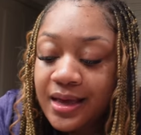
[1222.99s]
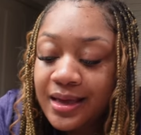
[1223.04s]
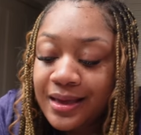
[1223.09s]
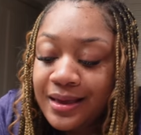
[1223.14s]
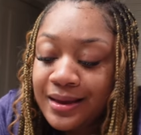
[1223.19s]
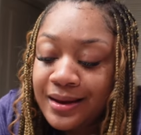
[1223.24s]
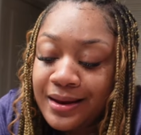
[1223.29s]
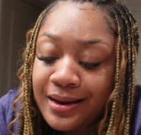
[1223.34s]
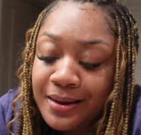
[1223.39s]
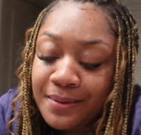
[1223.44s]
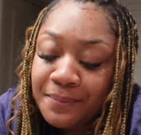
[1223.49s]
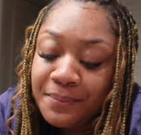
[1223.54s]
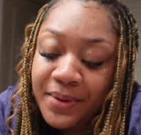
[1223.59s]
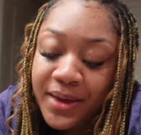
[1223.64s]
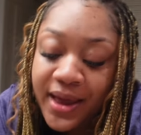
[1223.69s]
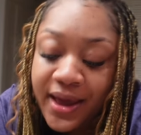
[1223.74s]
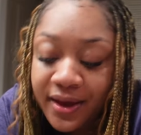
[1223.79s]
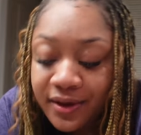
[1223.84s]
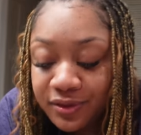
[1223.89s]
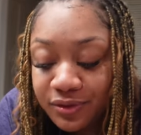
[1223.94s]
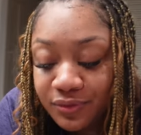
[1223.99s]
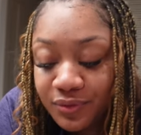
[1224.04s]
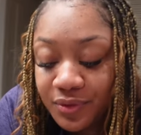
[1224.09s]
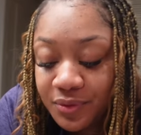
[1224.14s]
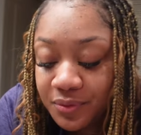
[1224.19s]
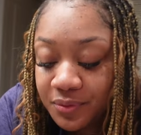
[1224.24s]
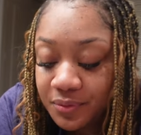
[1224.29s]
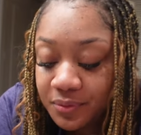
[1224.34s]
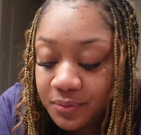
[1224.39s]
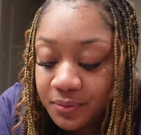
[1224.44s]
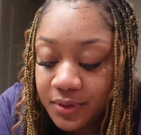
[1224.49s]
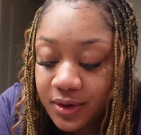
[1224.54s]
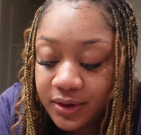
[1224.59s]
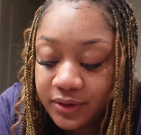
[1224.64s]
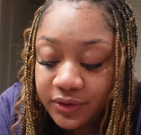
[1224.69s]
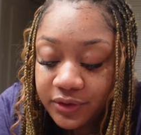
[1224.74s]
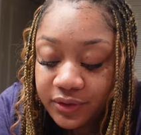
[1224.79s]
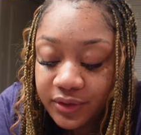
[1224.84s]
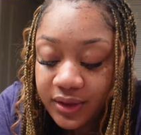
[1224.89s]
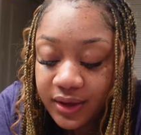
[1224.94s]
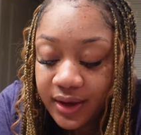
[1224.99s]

in the bathroom, under the